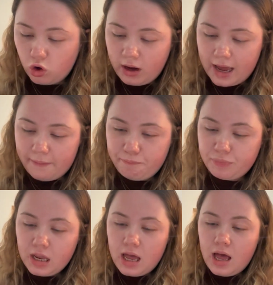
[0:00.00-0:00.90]
Okay.
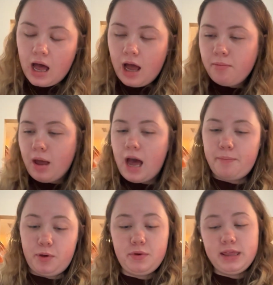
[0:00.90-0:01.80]
I'm
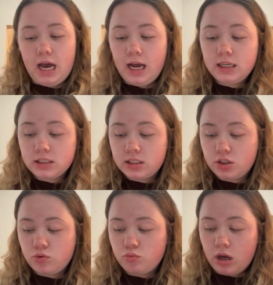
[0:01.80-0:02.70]
happy with that.